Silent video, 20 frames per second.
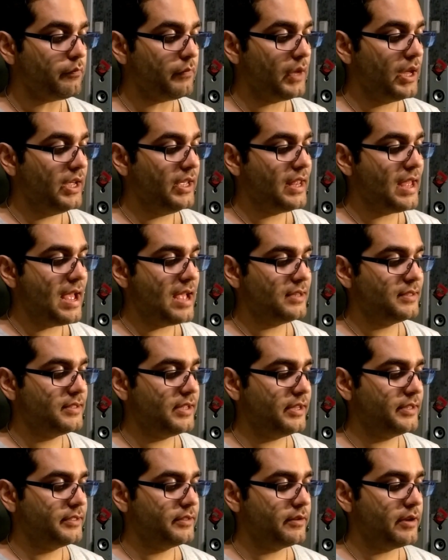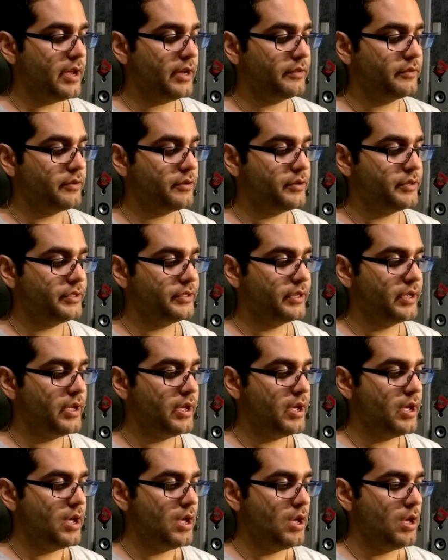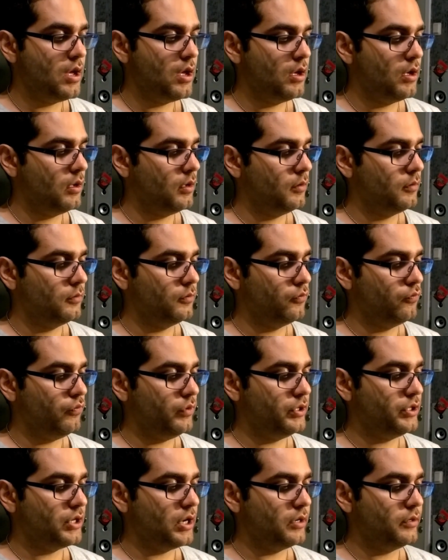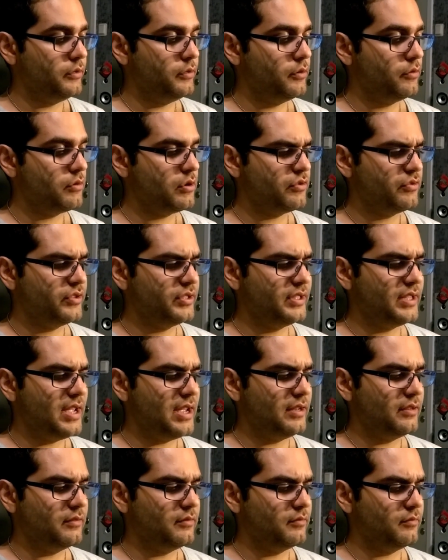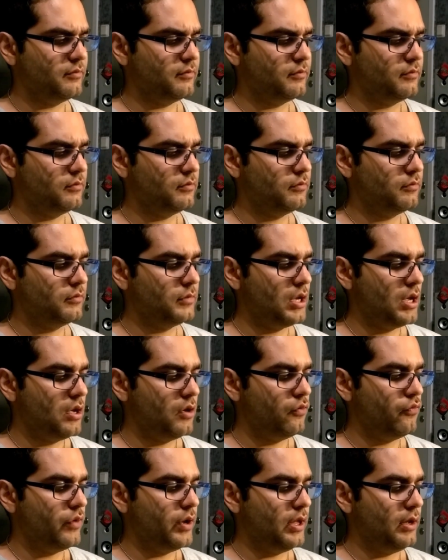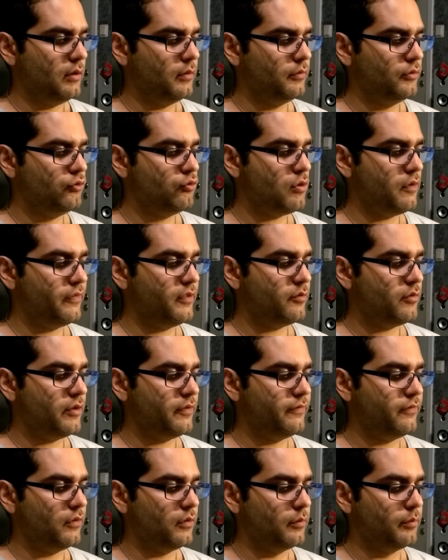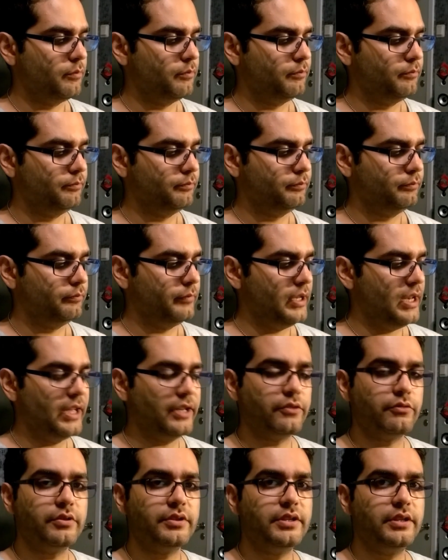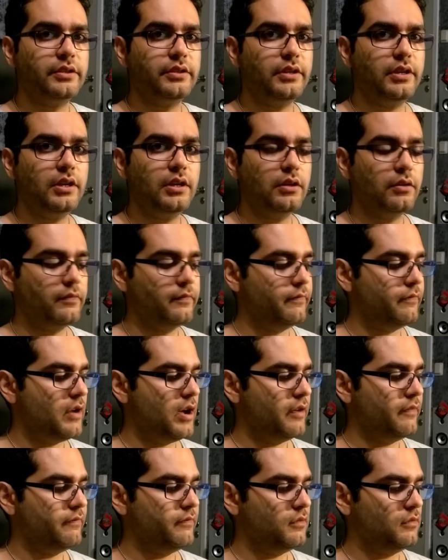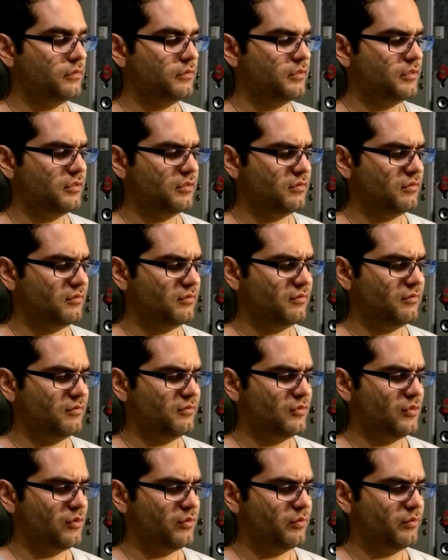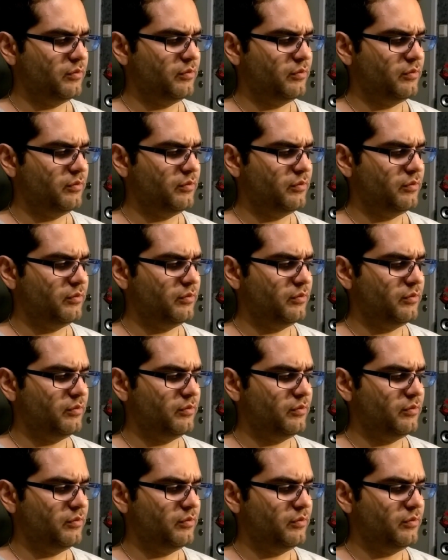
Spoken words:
It has 6 connectors, which I don't understand. Well, 2 of them are for electricity, 5 volts or